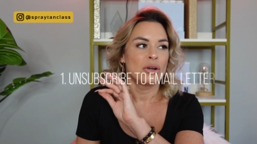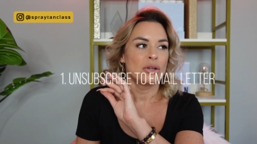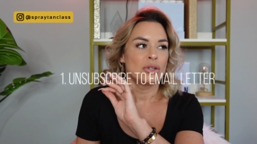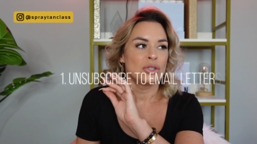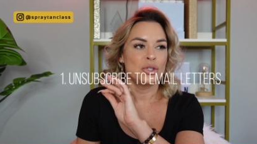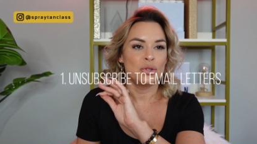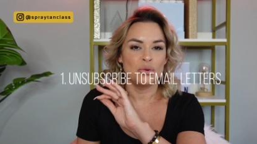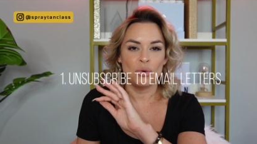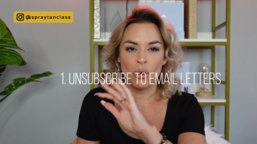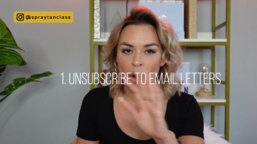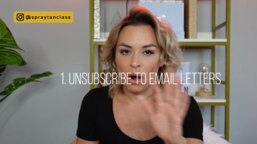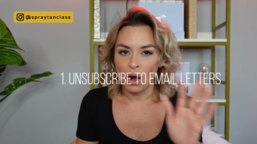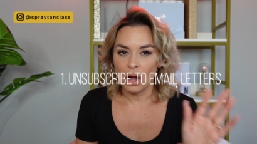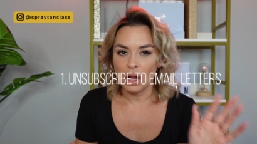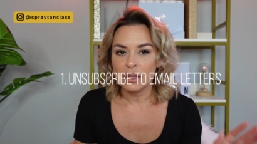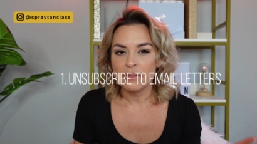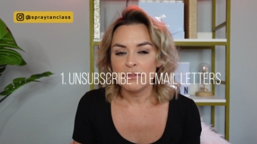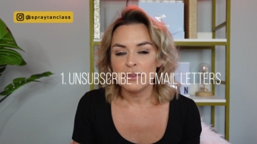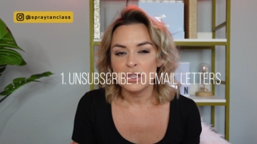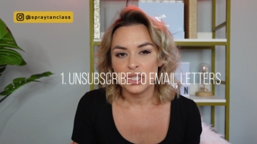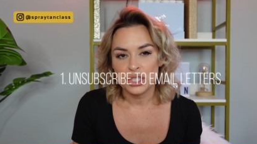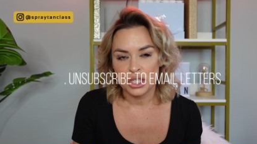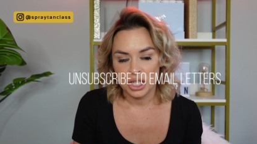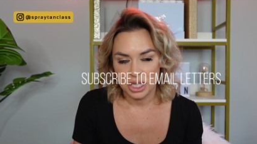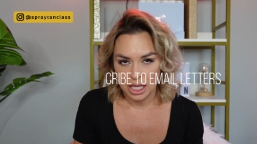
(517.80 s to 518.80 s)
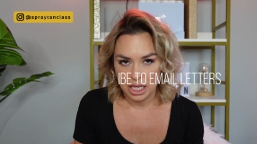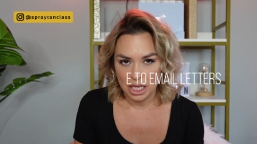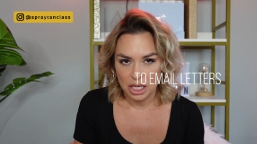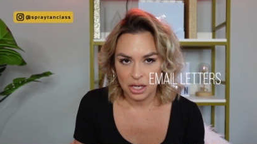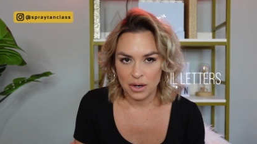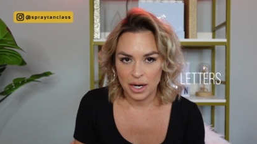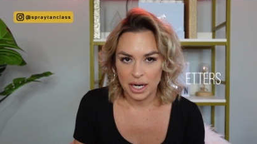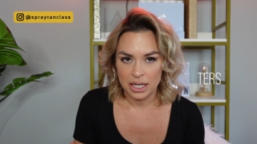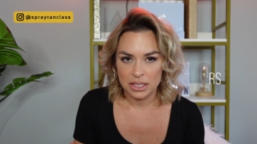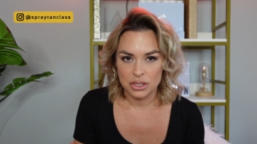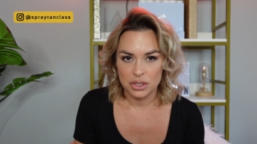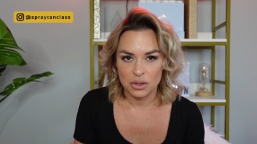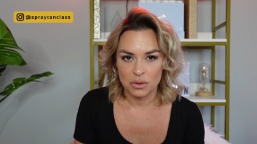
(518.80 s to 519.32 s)
to all of the shit that you
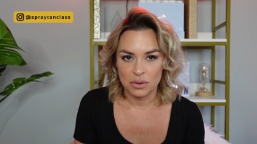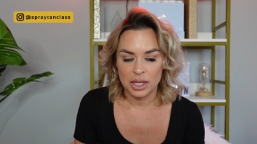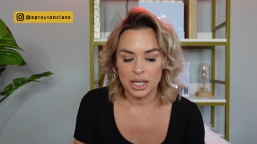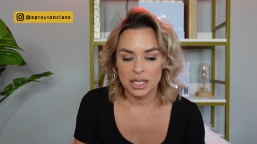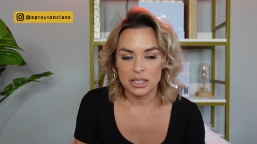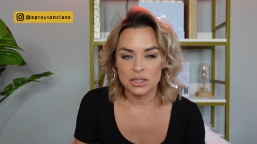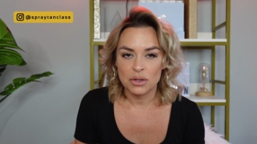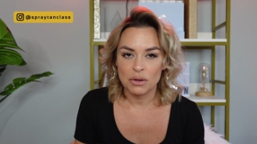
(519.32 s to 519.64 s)
guys don't need.